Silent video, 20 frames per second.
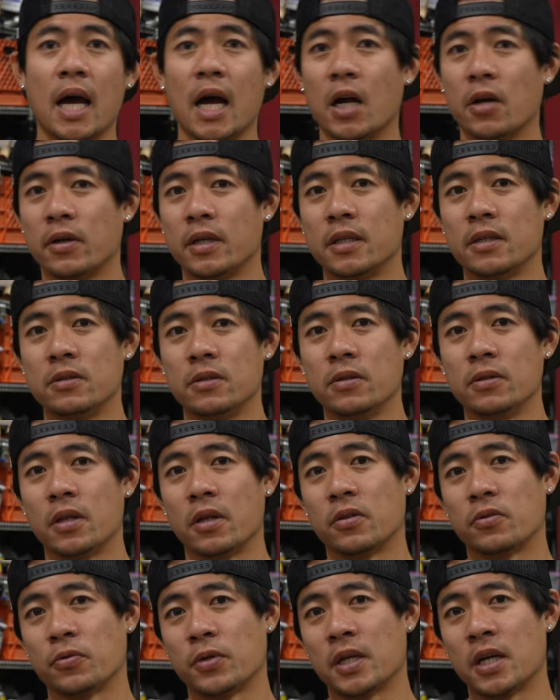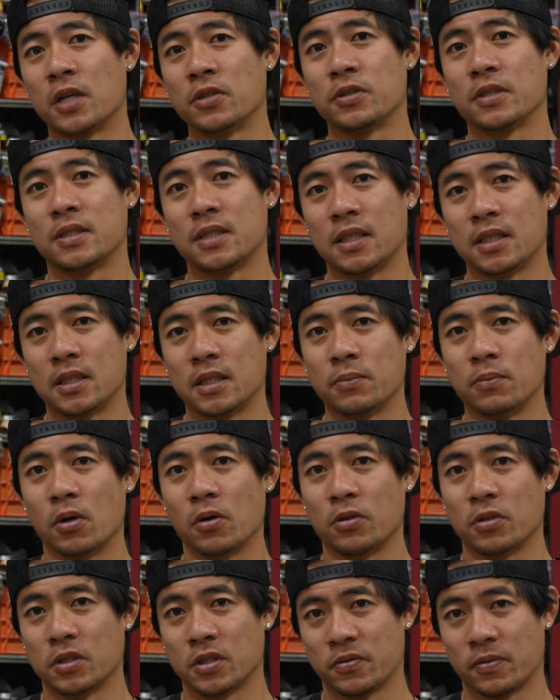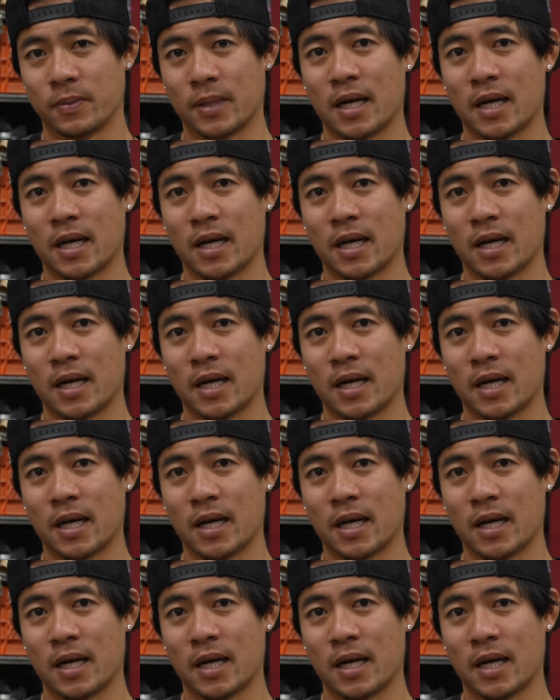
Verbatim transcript: I already knew that 300cc motors from